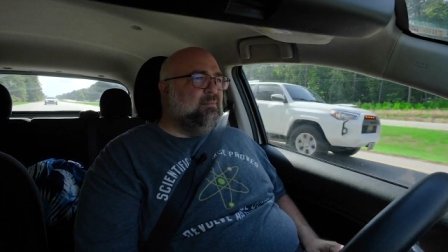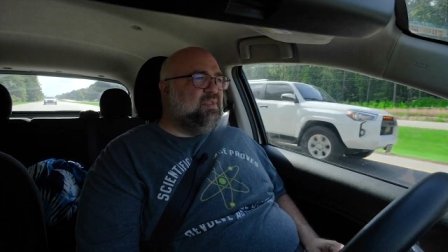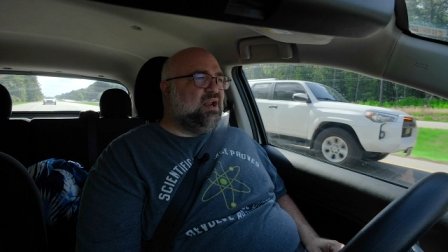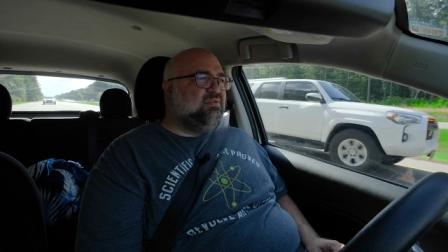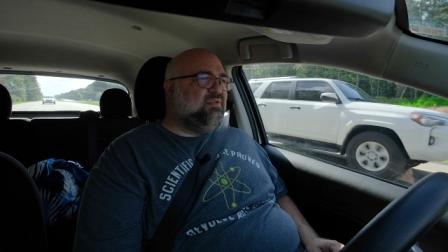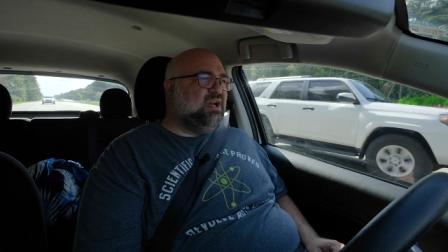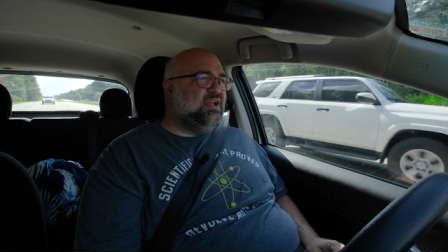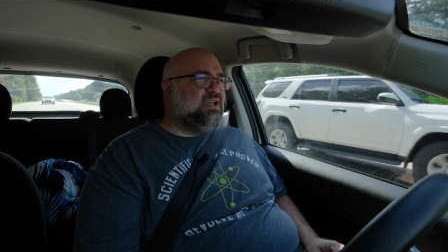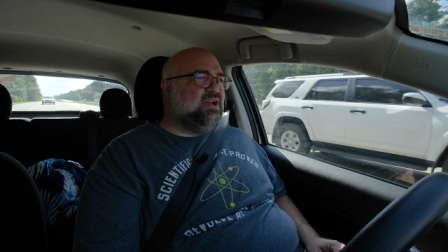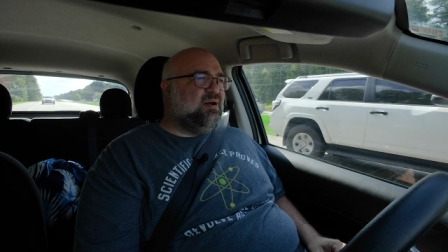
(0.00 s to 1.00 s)
that I
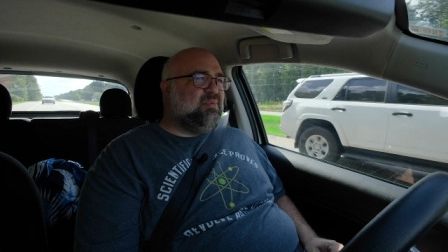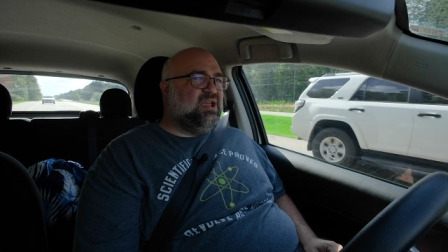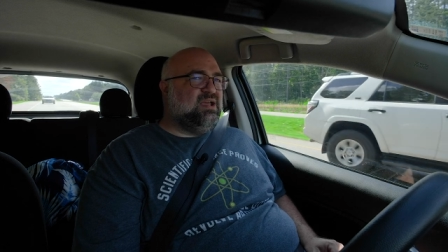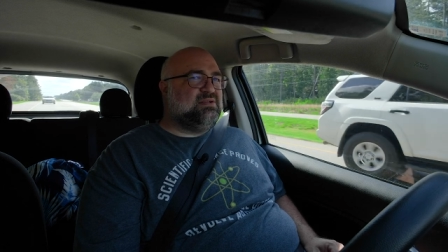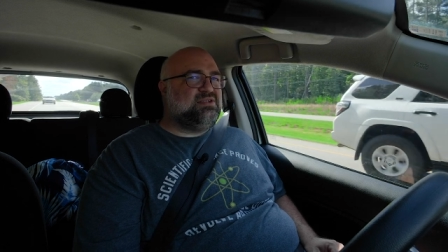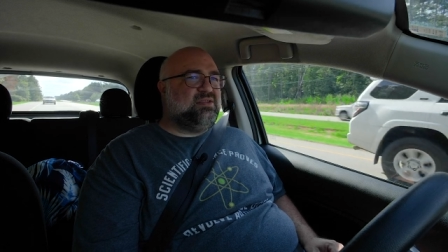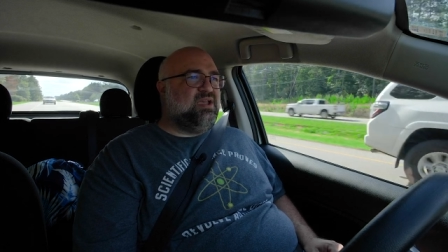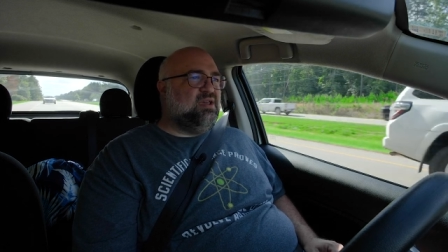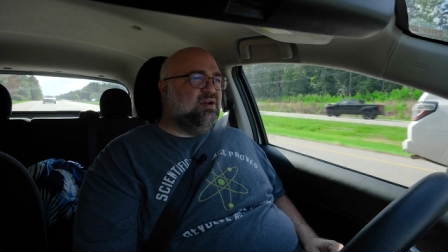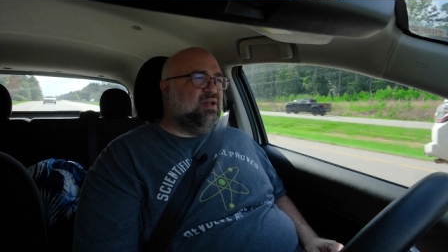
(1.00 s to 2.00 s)
finally got my hands on
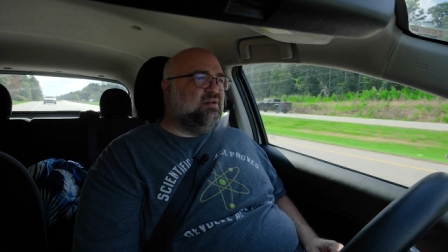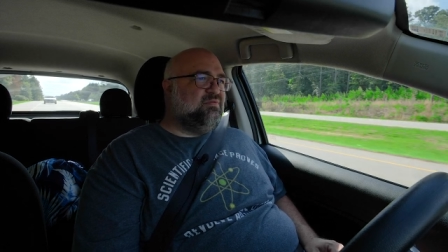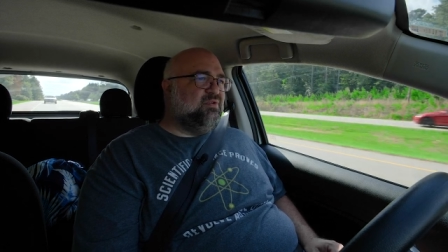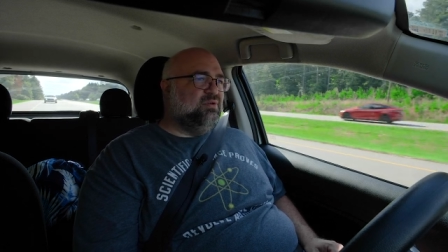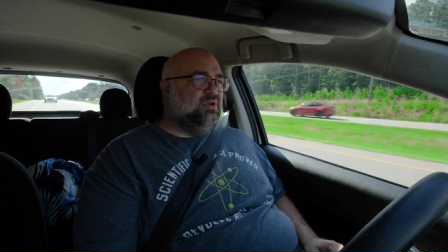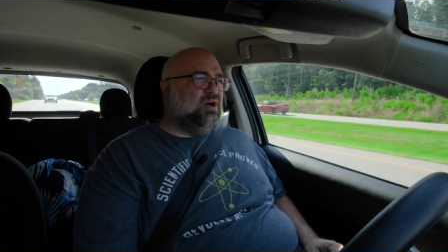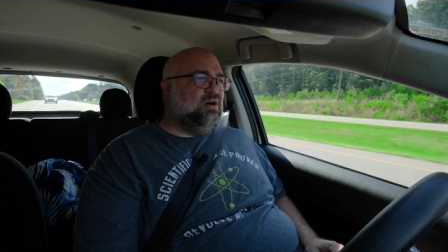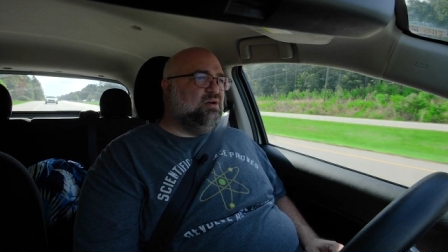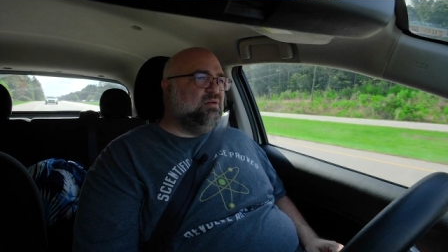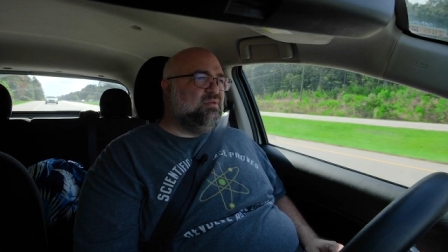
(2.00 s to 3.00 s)
the internet for
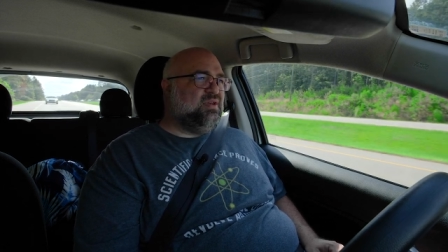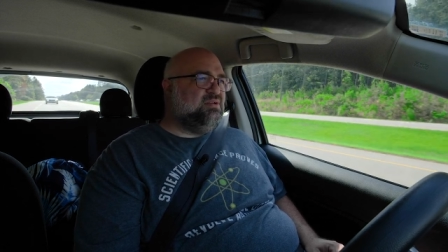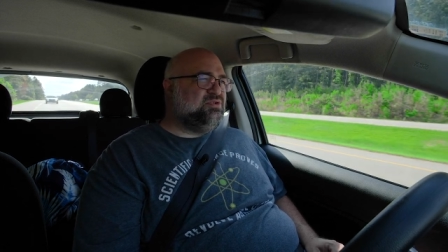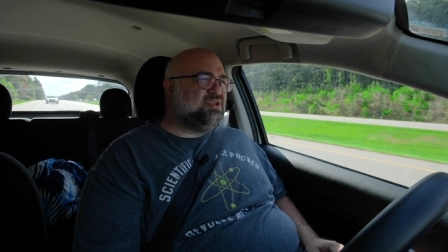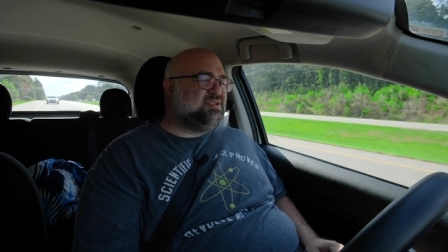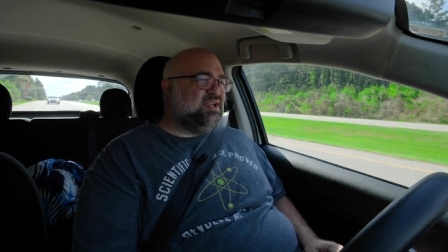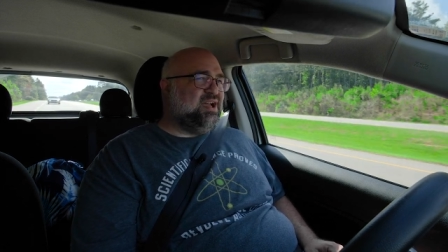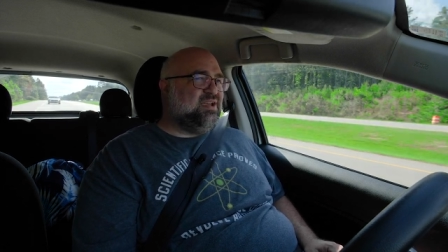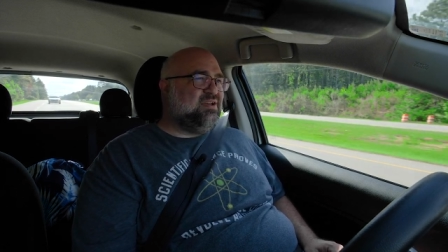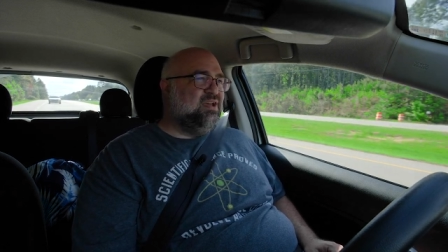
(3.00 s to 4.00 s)
longer than just
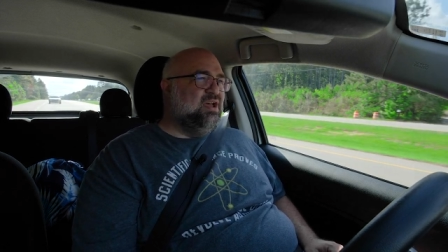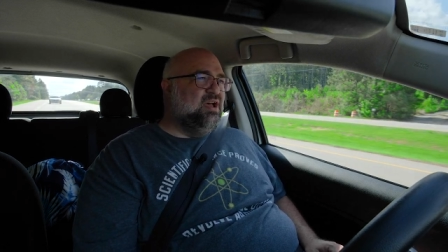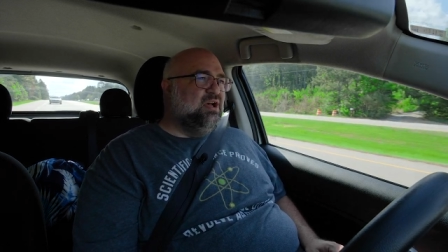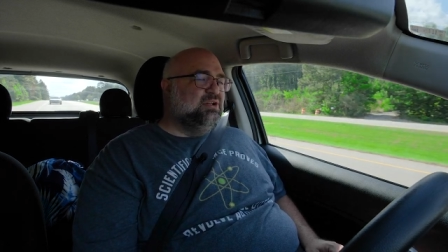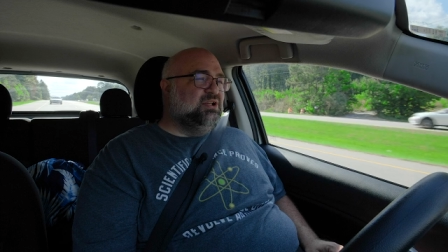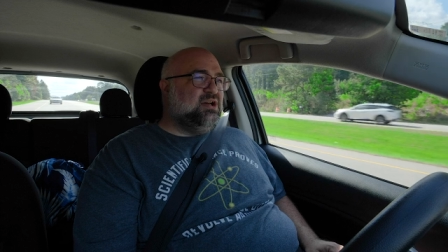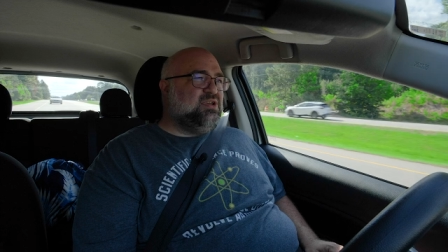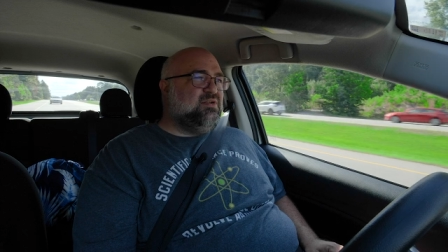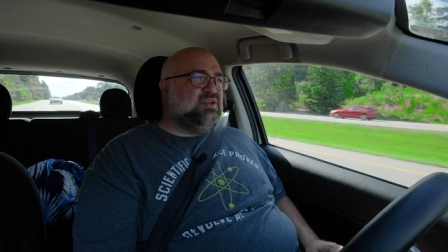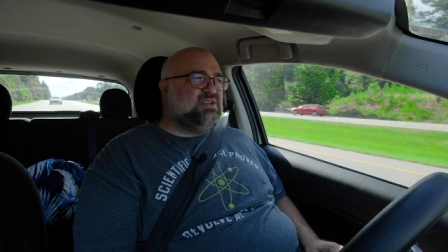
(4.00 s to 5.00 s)
like,
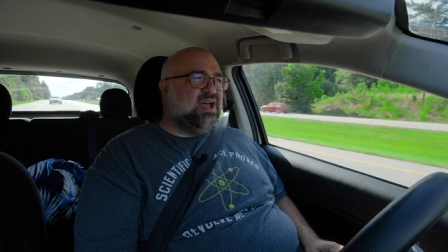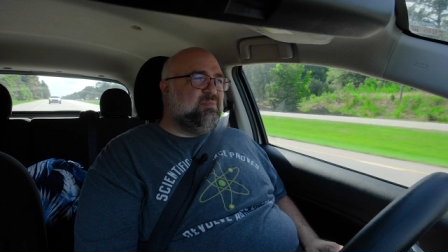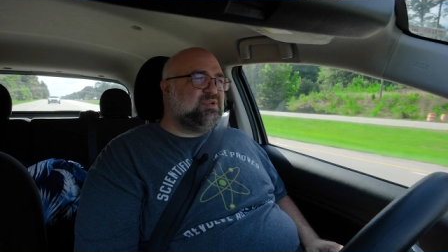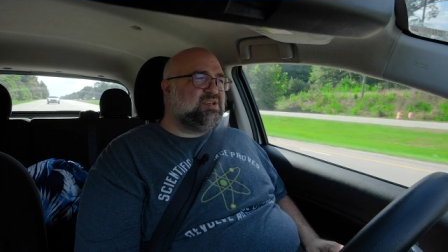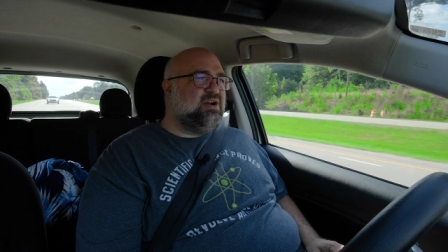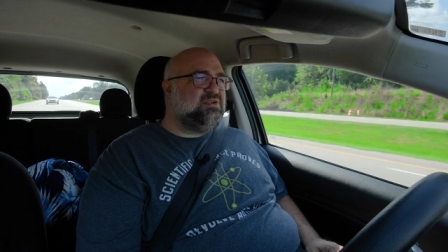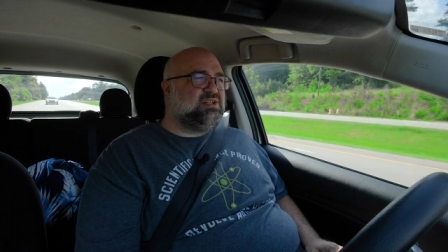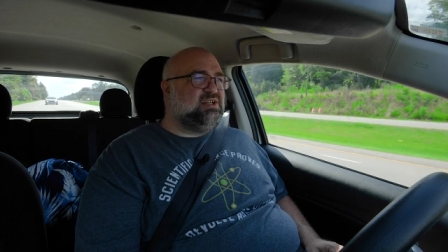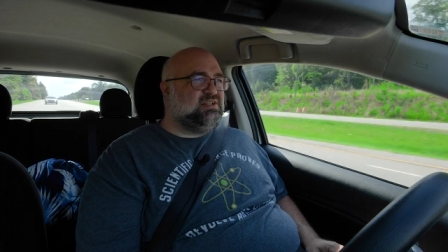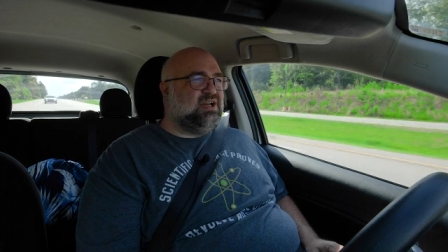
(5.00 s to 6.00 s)
look, you can type a
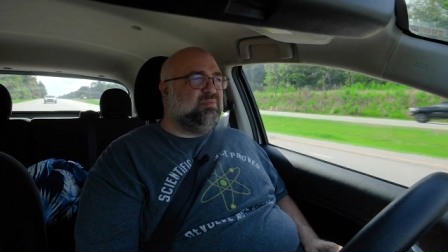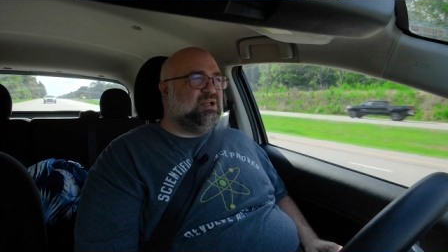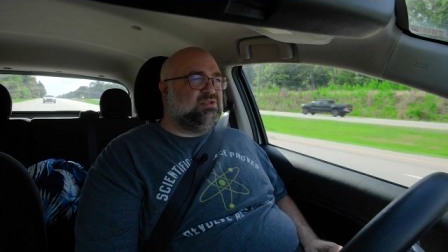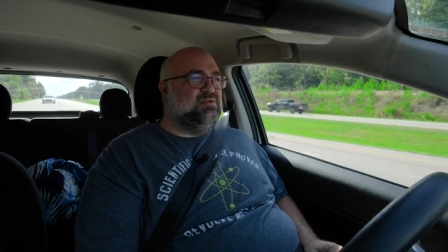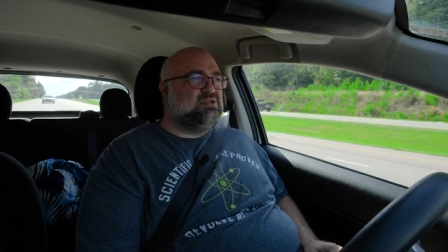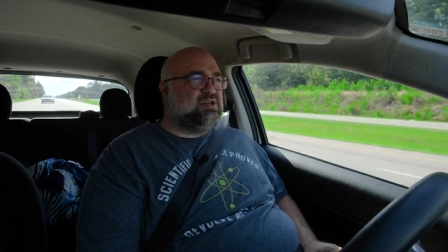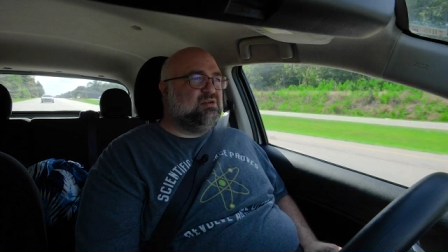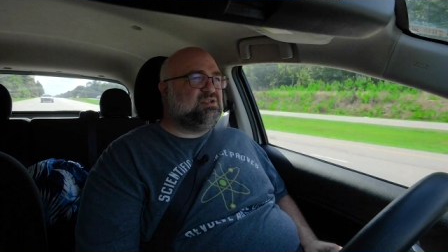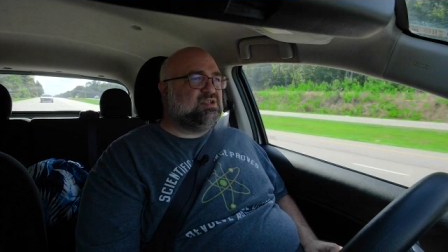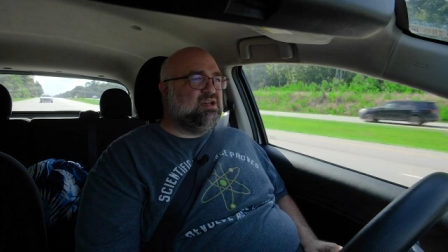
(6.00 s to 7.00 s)
search, and I typed like 2
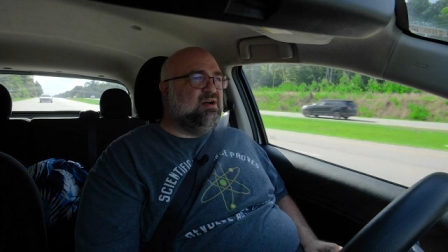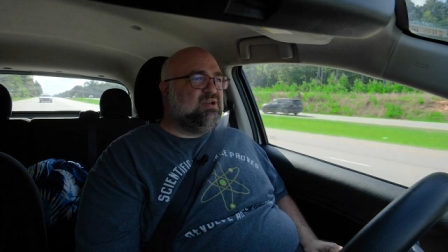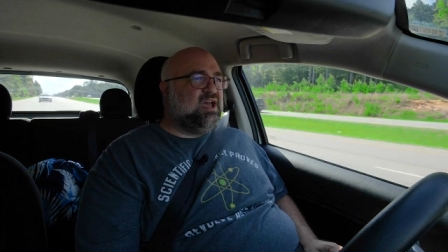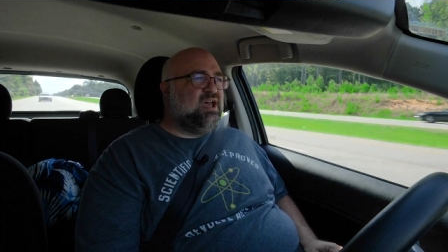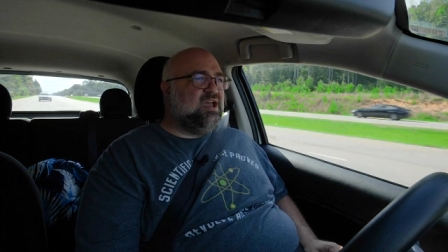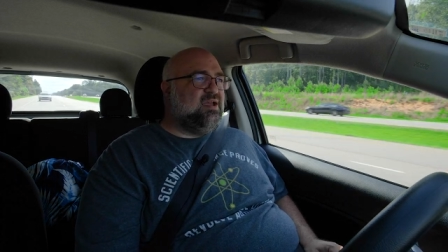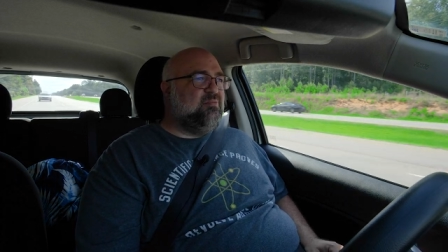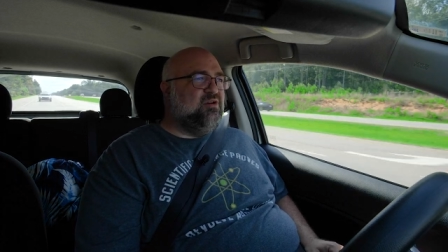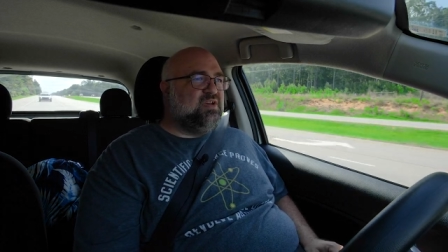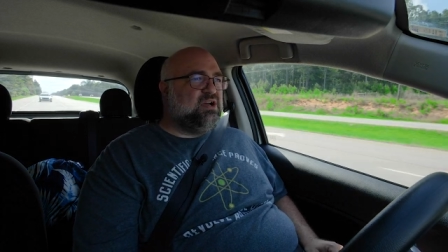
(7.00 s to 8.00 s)
searches. Okay,
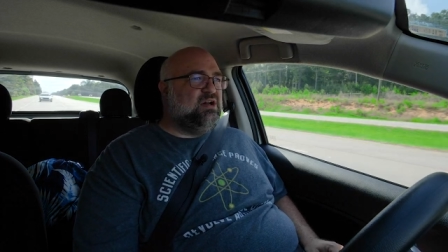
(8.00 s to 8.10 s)
moving